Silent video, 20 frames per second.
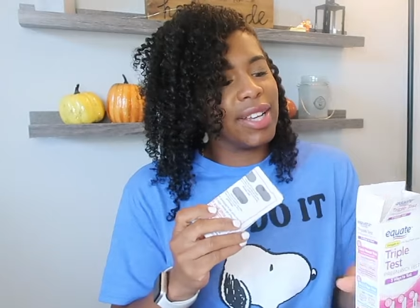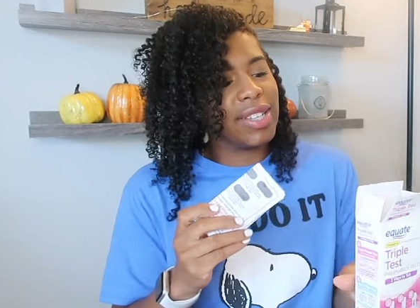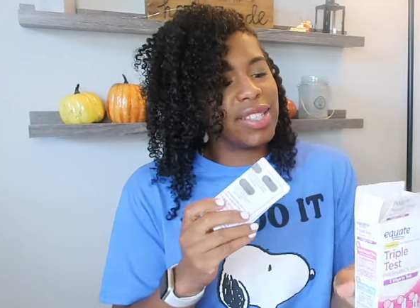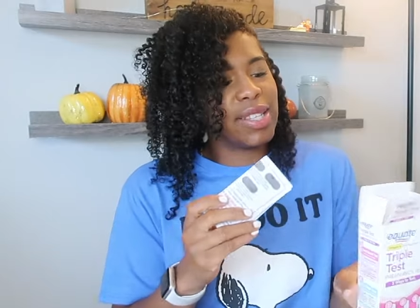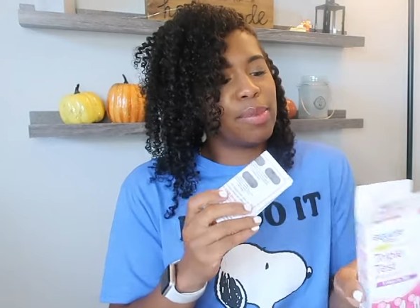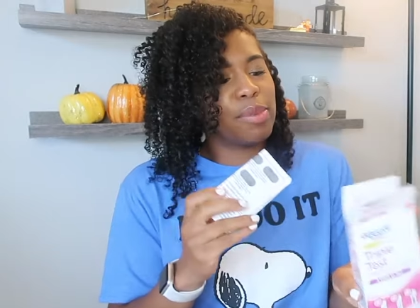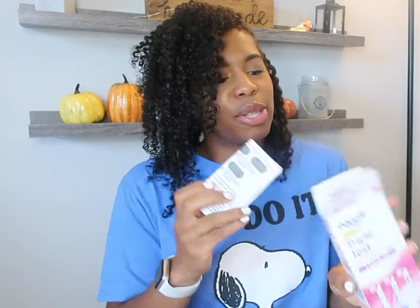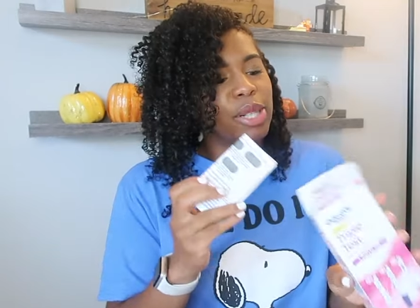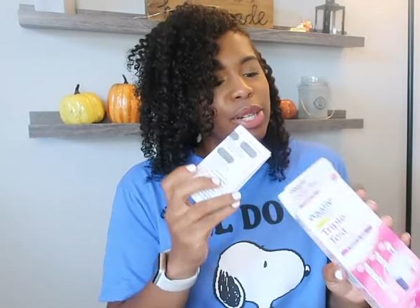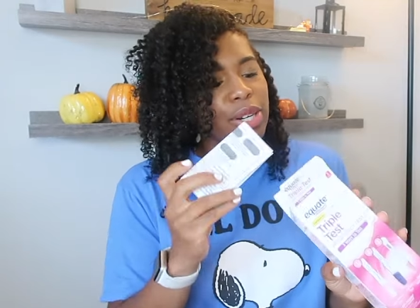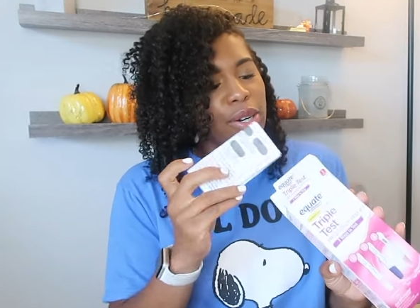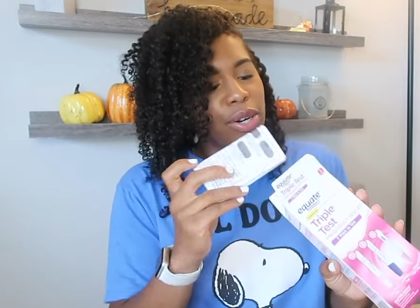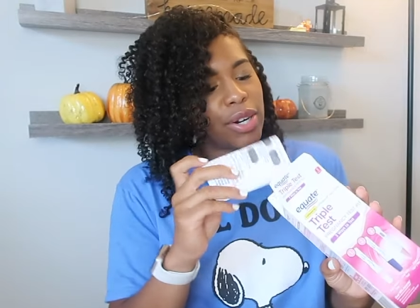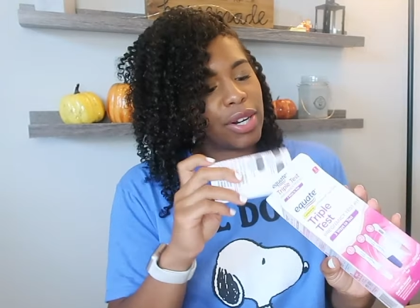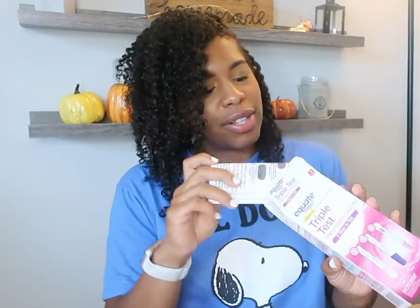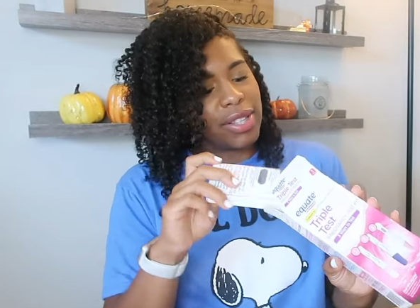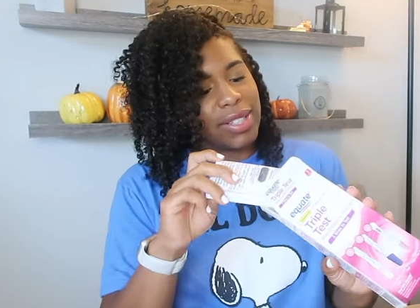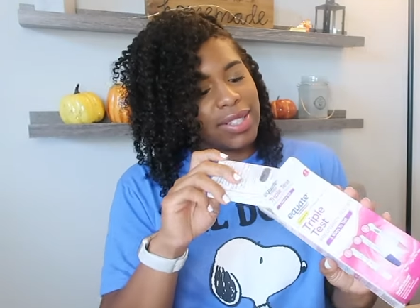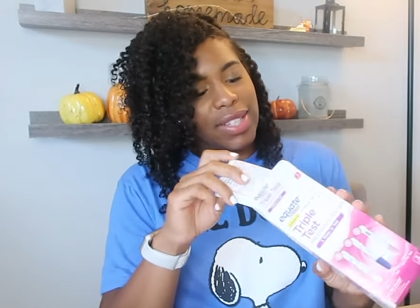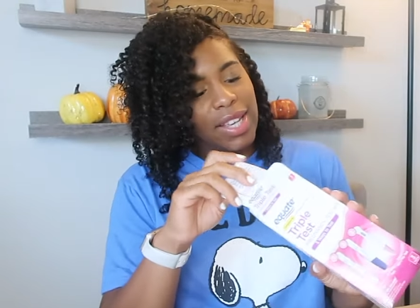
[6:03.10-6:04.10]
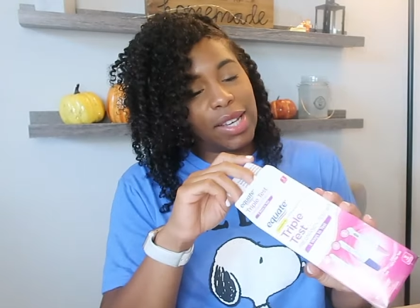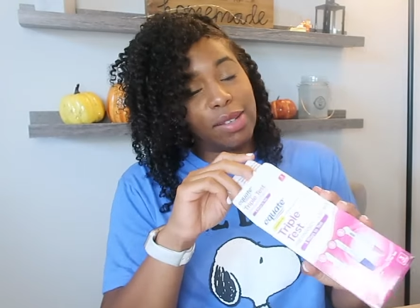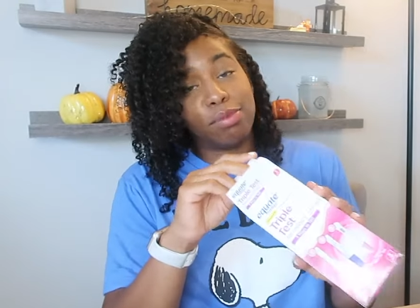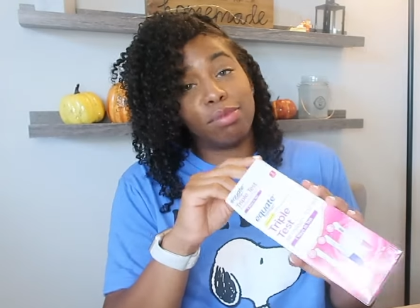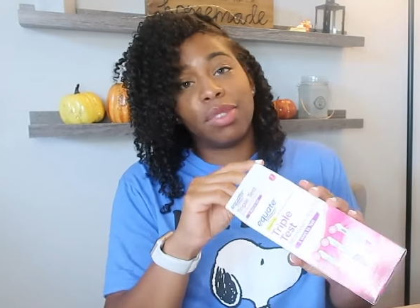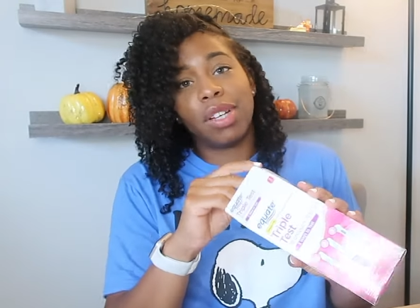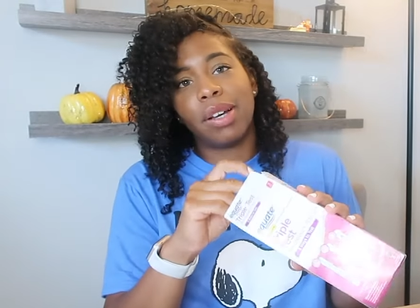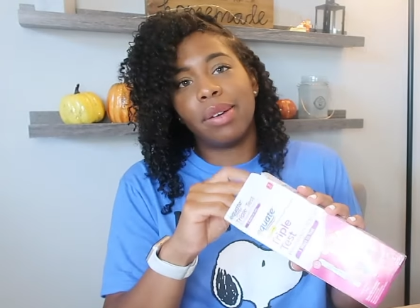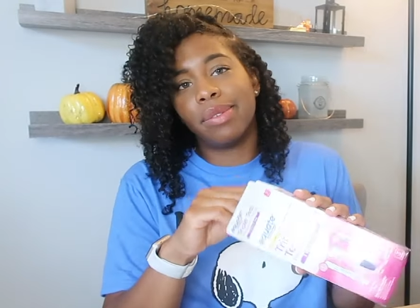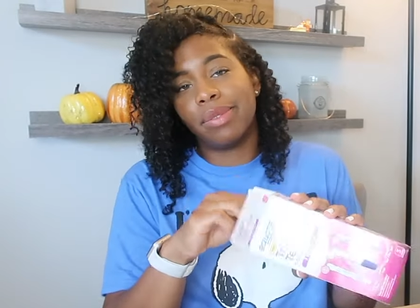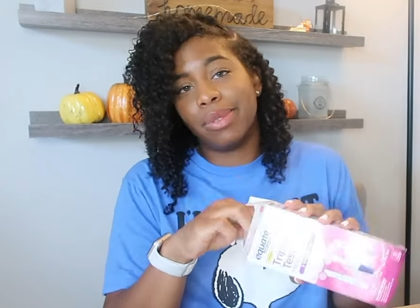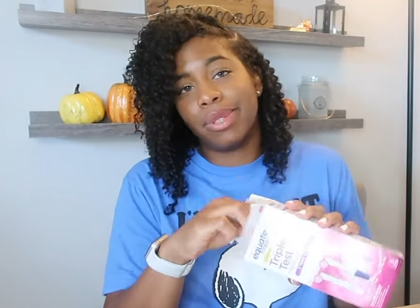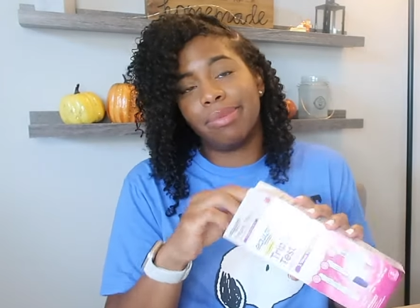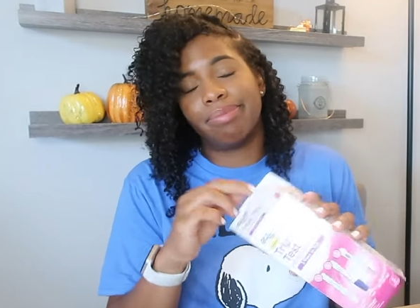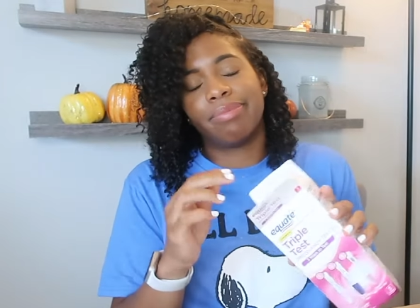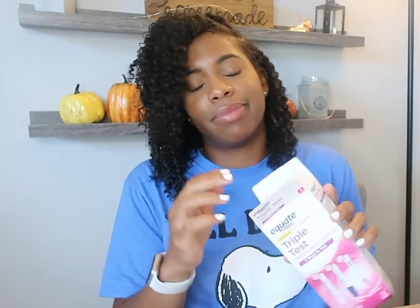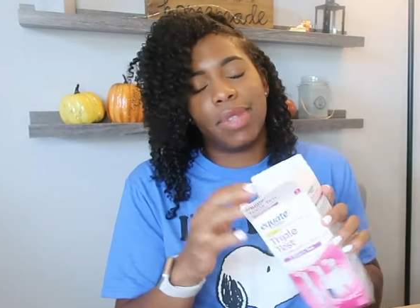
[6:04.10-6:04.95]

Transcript: a similar or the same, uh,